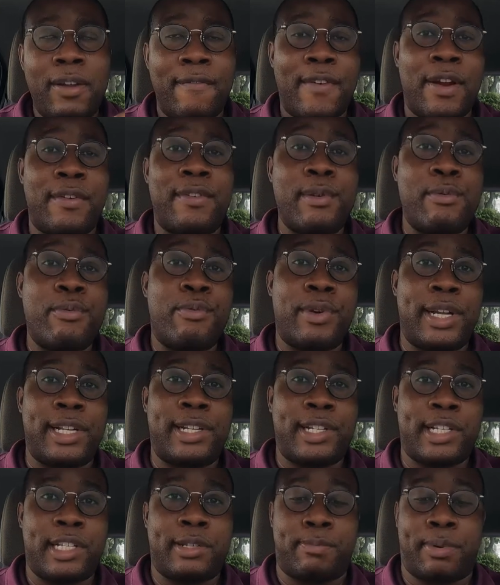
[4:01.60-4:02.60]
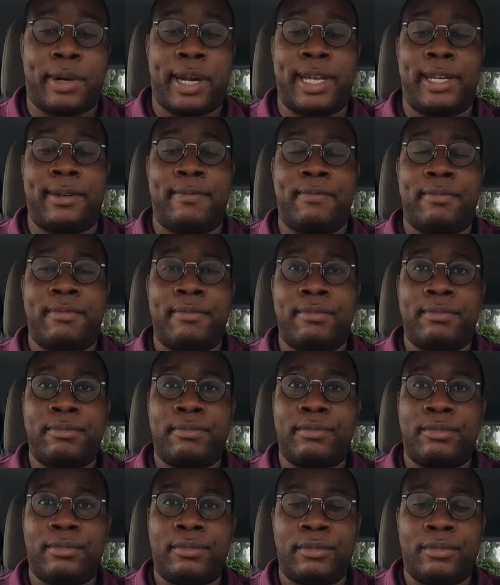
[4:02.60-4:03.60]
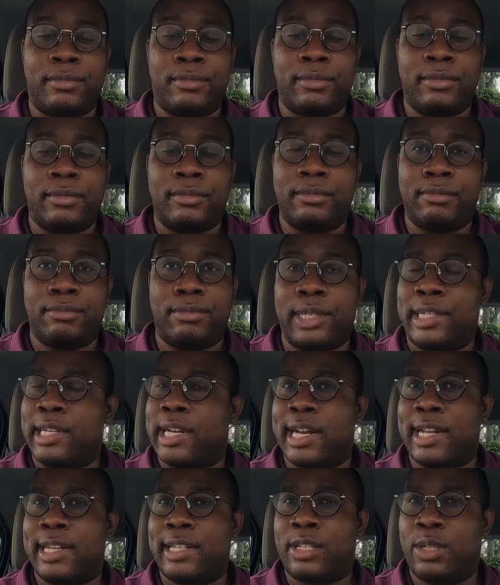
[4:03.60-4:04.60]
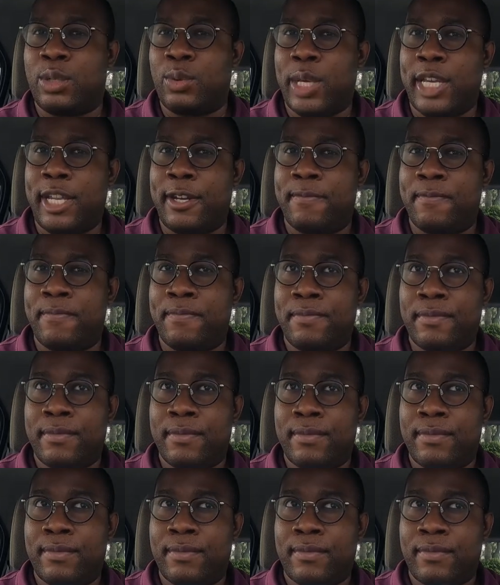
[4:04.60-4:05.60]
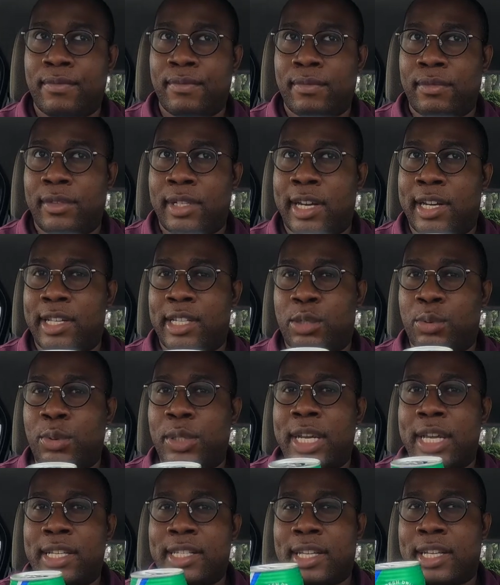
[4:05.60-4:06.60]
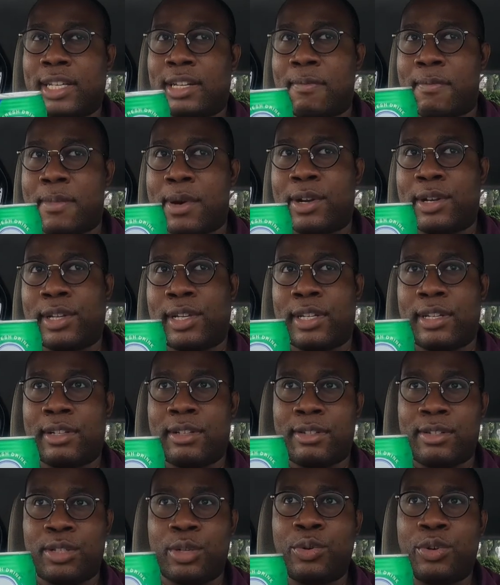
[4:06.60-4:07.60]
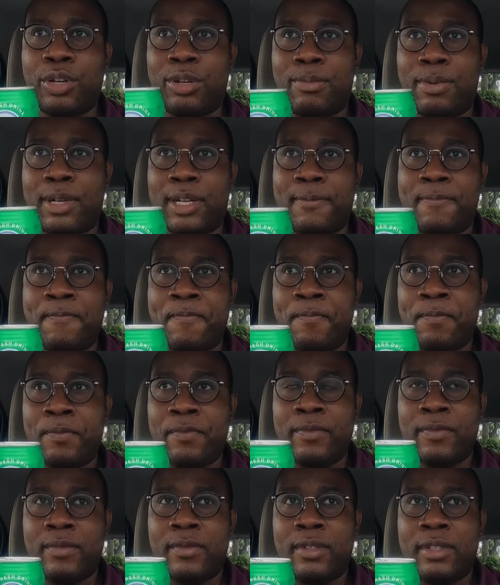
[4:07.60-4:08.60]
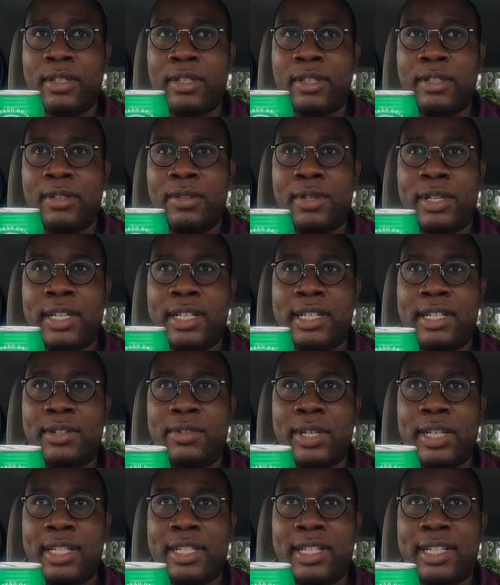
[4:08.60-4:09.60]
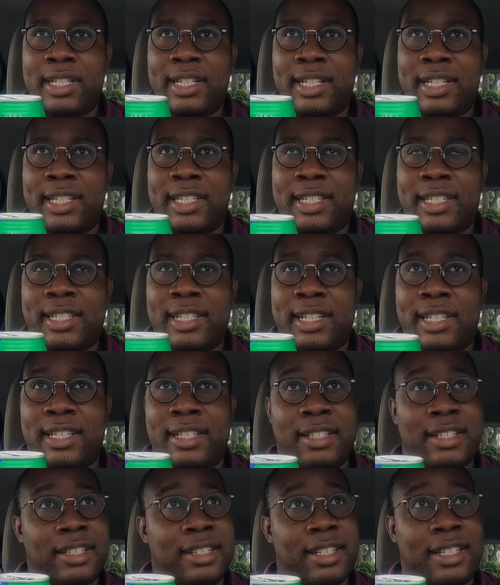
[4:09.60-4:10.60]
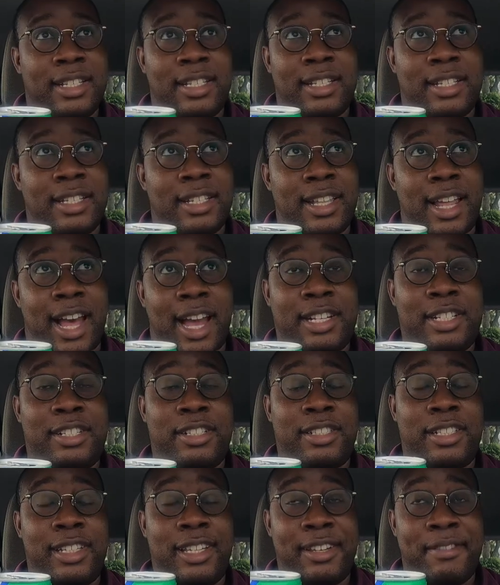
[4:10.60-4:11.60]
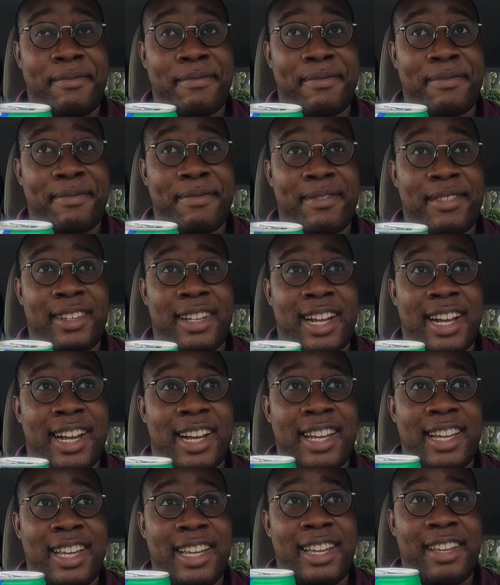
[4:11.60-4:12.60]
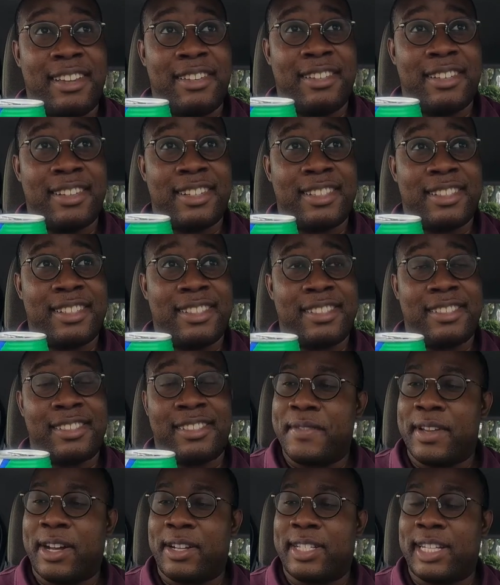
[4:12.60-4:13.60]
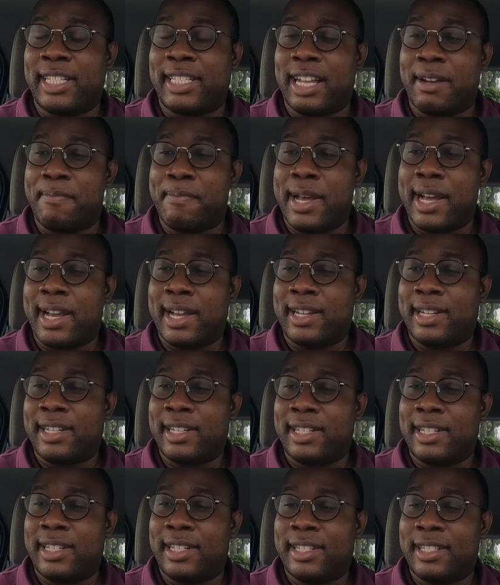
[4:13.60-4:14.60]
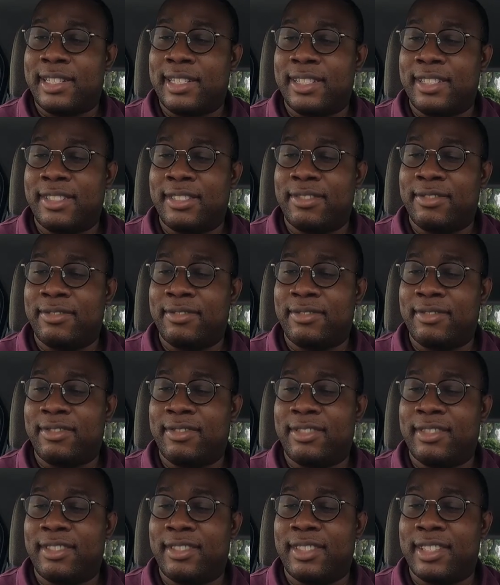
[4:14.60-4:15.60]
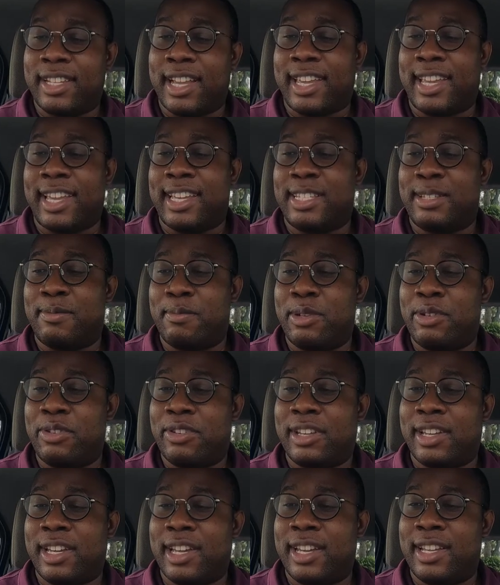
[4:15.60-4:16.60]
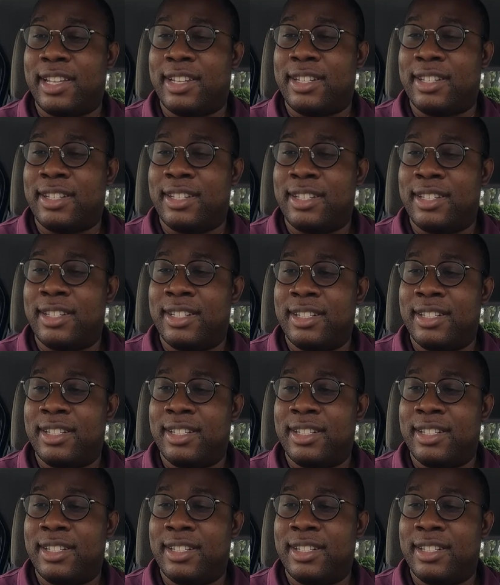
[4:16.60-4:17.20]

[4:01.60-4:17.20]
very rich Sprite, but not as sweet. Not as sweet as like American soda, but you can you can it's it's it actually I I'll take that back. Uh I guess milk and